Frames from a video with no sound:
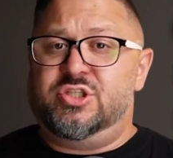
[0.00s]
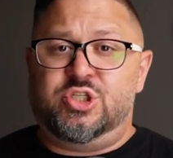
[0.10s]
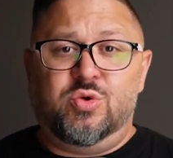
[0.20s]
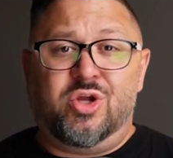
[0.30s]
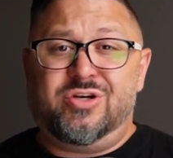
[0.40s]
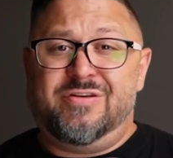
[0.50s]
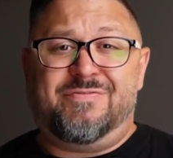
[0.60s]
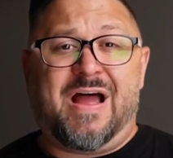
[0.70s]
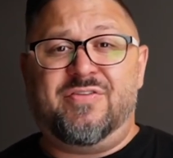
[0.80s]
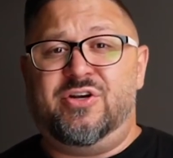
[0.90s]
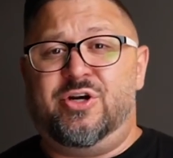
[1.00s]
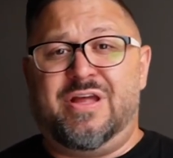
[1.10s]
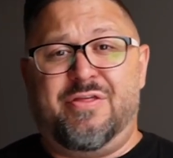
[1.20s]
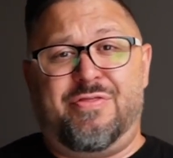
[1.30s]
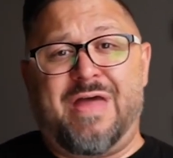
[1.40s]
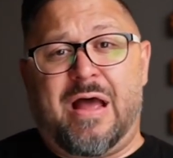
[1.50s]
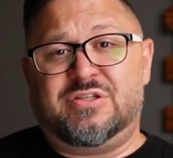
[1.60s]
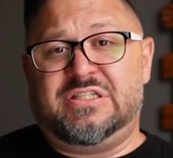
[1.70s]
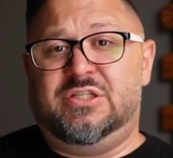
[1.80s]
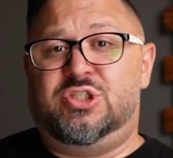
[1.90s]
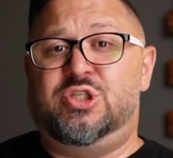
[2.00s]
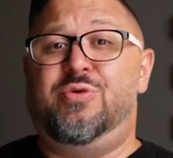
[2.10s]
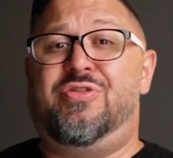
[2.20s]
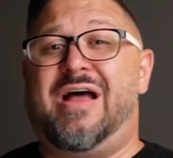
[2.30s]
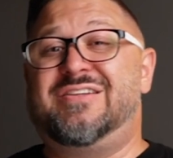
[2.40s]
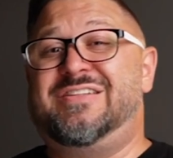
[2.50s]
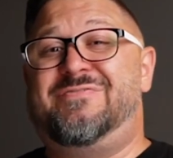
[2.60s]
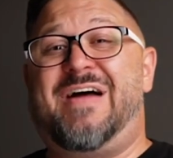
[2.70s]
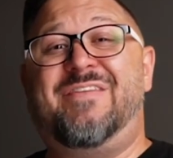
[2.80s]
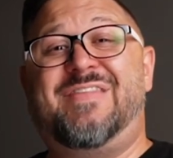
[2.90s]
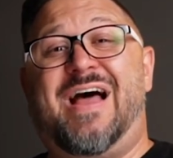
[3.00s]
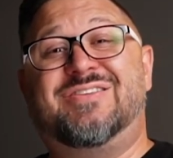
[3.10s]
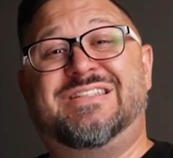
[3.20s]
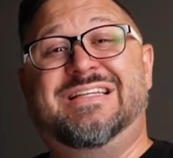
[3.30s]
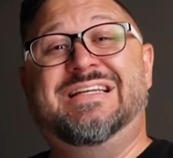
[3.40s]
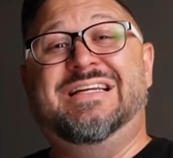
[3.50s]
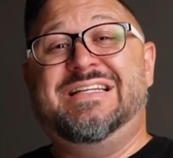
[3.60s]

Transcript: 200, 500, 1,000, 2,000, 5,000,